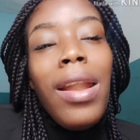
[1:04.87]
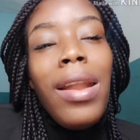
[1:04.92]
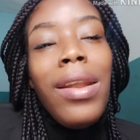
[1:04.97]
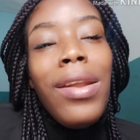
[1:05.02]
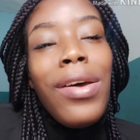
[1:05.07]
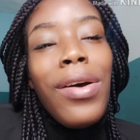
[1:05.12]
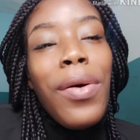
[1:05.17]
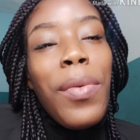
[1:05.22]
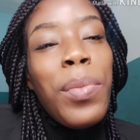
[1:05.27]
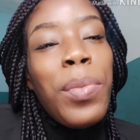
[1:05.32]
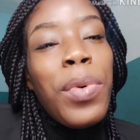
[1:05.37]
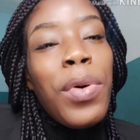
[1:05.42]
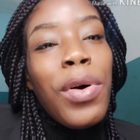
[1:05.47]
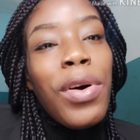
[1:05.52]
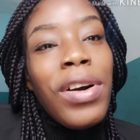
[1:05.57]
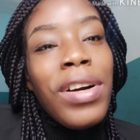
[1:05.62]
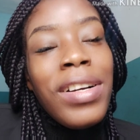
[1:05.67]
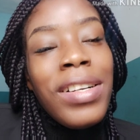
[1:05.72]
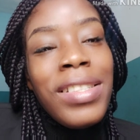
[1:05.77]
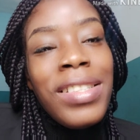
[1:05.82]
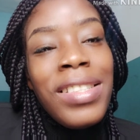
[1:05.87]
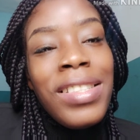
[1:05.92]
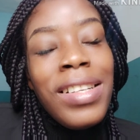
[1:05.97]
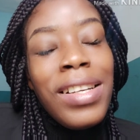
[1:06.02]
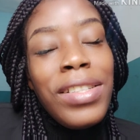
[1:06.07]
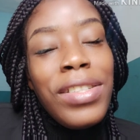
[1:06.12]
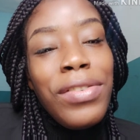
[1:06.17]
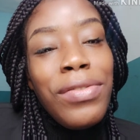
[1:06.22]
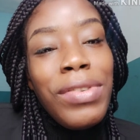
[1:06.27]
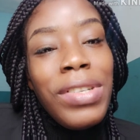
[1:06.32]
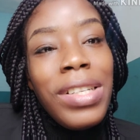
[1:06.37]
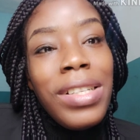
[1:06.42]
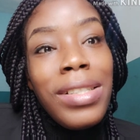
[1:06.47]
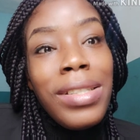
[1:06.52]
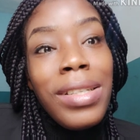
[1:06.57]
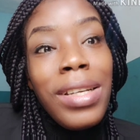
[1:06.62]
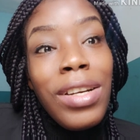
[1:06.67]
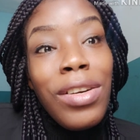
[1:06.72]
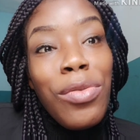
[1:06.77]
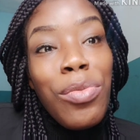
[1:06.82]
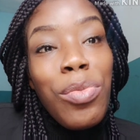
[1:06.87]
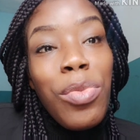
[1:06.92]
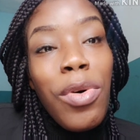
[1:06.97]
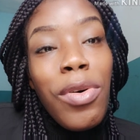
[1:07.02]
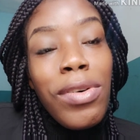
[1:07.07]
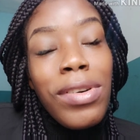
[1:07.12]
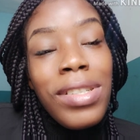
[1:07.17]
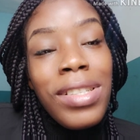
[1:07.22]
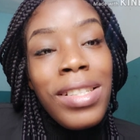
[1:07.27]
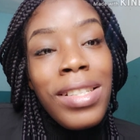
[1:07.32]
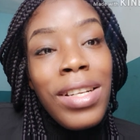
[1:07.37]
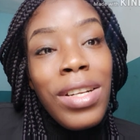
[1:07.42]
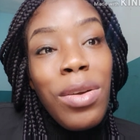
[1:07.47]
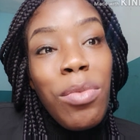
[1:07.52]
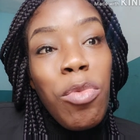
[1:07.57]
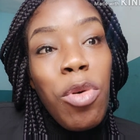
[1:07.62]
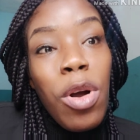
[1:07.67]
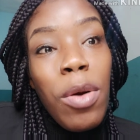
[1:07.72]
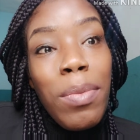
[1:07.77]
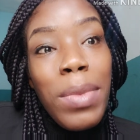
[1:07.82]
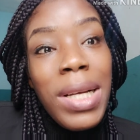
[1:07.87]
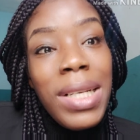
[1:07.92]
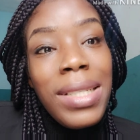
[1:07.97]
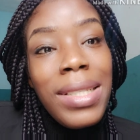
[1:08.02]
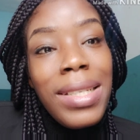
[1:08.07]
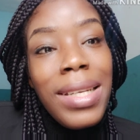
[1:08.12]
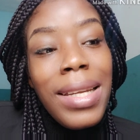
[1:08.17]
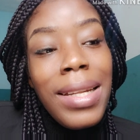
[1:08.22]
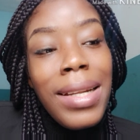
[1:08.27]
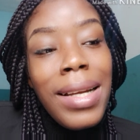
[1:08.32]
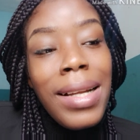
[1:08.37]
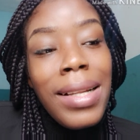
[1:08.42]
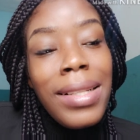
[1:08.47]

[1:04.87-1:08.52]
no pores, not even a single pore anymore on my skin,